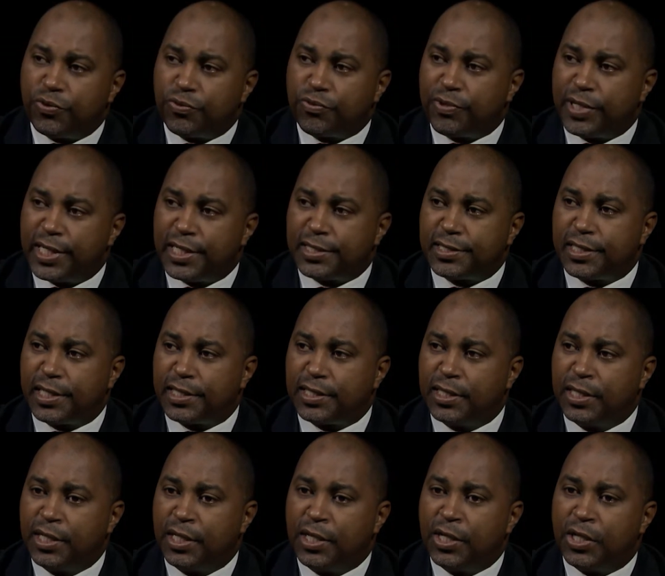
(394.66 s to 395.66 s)
raise it,
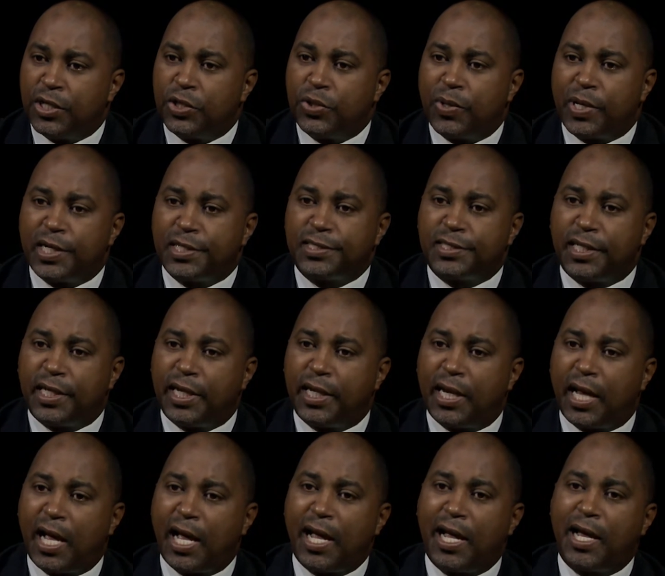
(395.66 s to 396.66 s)
you are
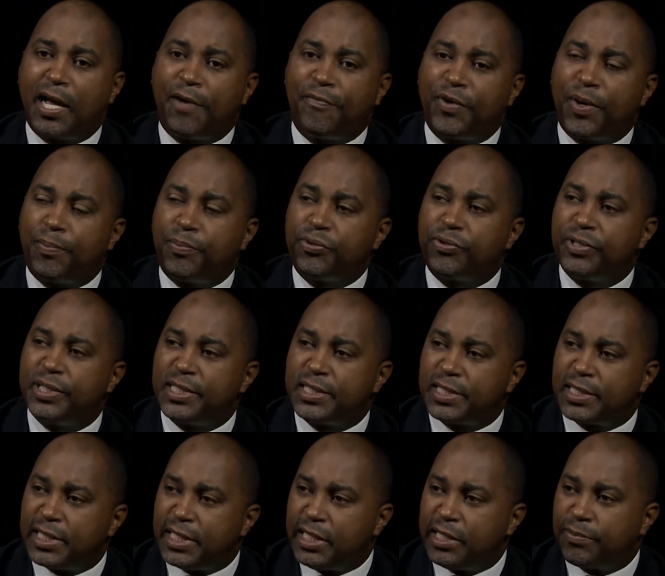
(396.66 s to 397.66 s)
saying, I have a
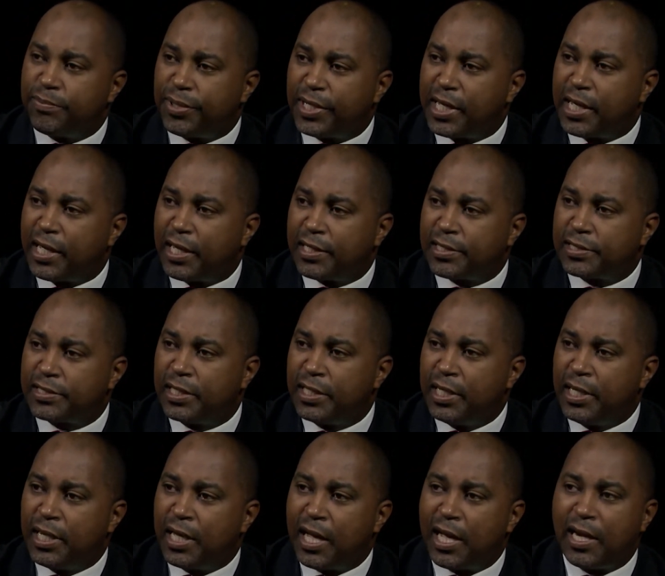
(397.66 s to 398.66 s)
pristine past
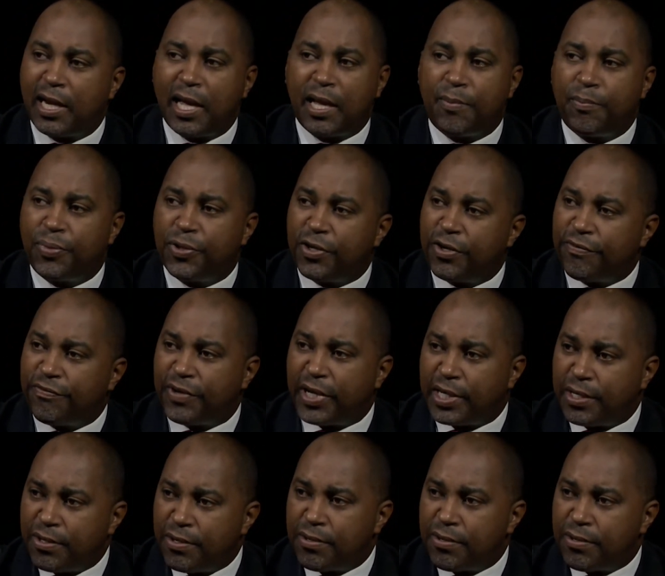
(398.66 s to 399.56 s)
and I am perfect. No.